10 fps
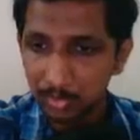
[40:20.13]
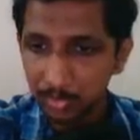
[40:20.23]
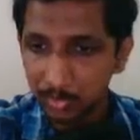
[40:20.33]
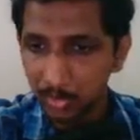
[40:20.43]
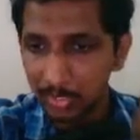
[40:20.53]

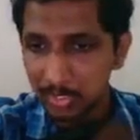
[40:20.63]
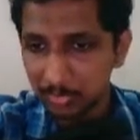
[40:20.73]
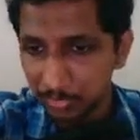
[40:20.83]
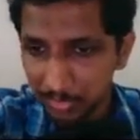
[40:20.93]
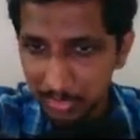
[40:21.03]
IS
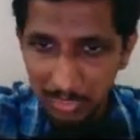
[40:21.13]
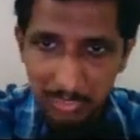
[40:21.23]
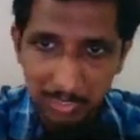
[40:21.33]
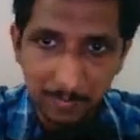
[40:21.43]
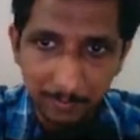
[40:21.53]

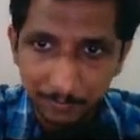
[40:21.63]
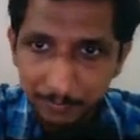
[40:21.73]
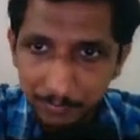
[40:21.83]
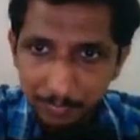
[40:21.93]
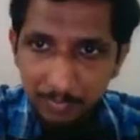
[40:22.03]
446.
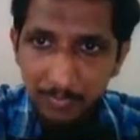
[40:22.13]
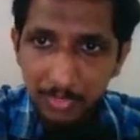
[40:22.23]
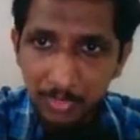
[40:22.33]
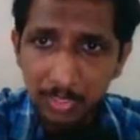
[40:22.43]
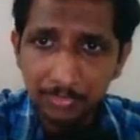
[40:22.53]

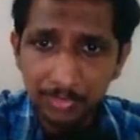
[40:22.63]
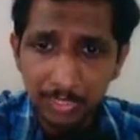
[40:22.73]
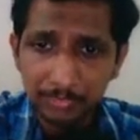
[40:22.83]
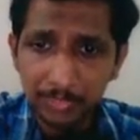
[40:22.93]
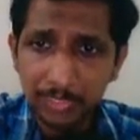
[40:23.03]
So if you
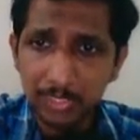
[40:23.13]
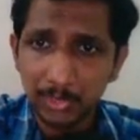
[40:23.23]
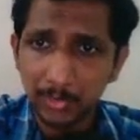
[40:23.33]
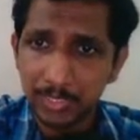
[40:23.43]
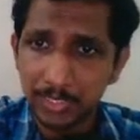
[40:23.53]
refer this
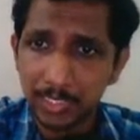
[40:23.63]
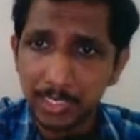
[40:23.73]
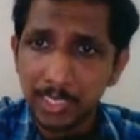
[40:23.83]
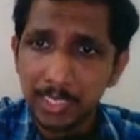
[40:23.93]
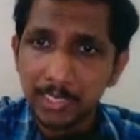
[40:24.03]

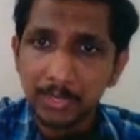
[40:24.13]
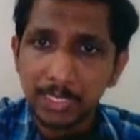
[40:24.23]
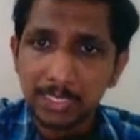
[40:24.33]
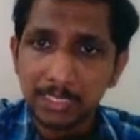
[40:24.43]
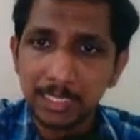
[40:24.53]
equation, you
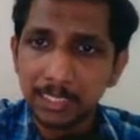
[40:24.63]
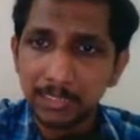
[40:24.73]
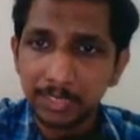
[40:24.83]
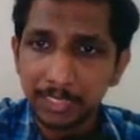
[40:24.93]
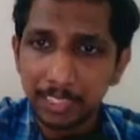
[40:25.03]
can see that
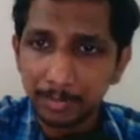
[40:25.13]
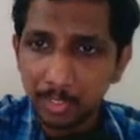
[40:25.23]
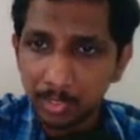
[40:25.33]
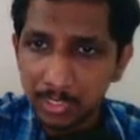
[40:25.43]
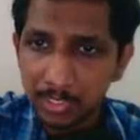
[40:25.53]
different
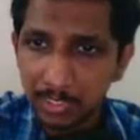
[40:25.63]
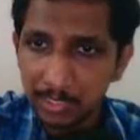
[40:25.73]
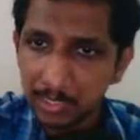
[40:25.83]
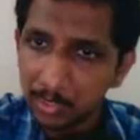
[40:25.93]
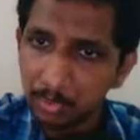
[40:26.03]
terminologies are
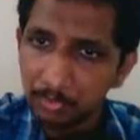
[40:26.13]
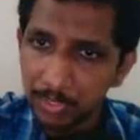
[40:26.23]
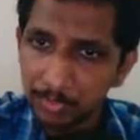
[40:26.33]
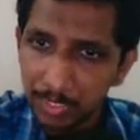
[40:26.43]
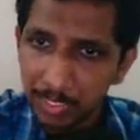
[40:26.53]
there. Tau
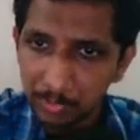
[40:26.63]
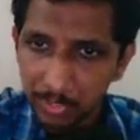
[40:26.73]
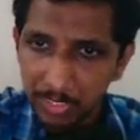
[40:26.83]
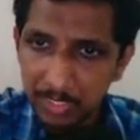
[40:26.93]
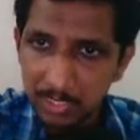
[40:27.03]
v we have
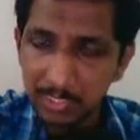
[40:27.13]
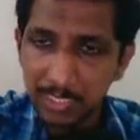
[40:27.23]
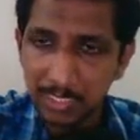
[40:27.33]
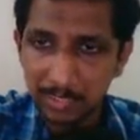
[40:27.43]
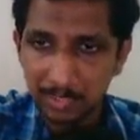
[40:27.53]
already seen,
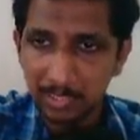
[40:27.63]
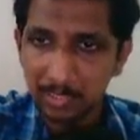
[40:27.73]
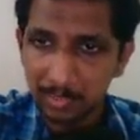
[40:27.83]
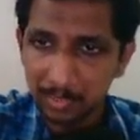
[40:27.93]
that is the